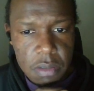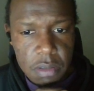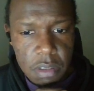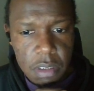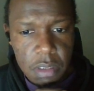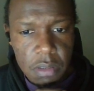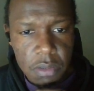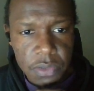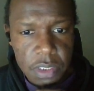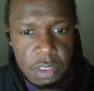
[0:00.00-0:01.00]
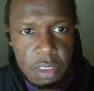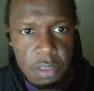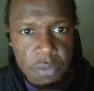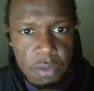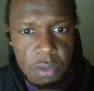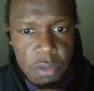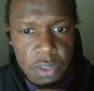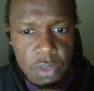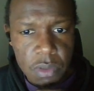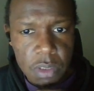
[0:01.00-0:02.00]
recently for
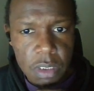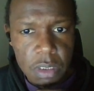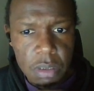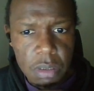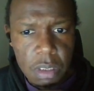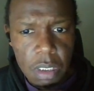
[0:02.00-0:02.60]
installing,